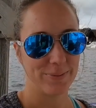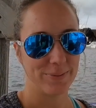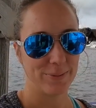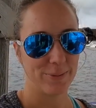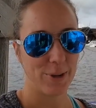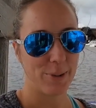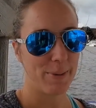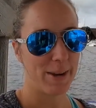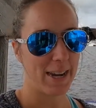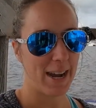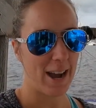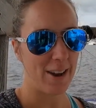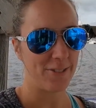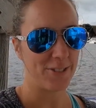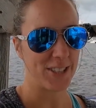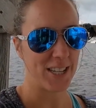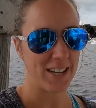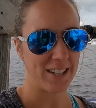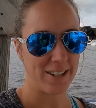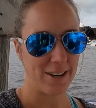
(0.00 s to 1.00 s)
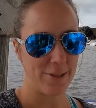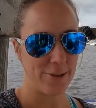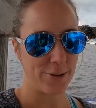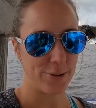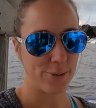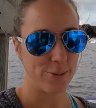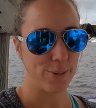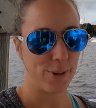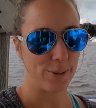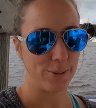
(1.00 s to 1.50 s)
We might have to get another
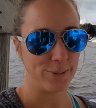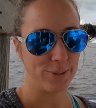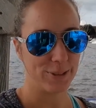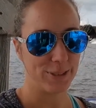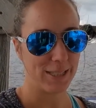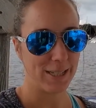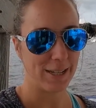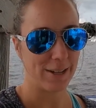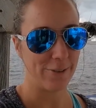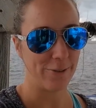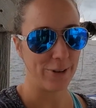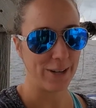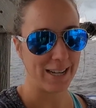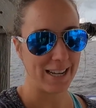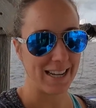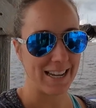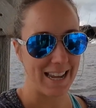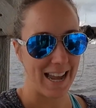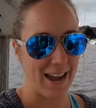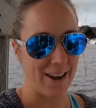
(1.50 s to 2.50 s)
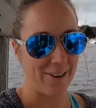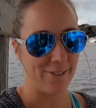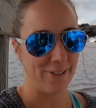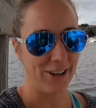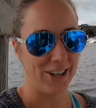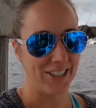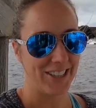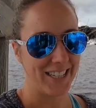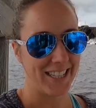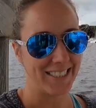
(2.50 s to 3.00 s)
quote, see if we can get
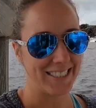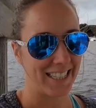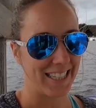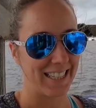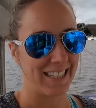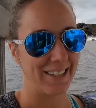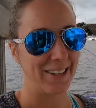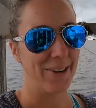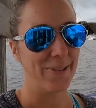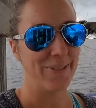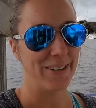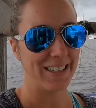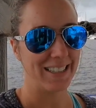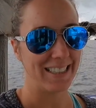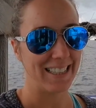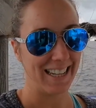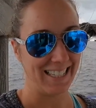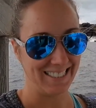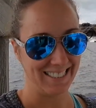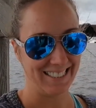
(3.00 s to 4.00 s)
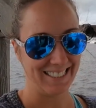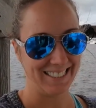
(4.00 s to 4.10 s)
one that's a little bit less.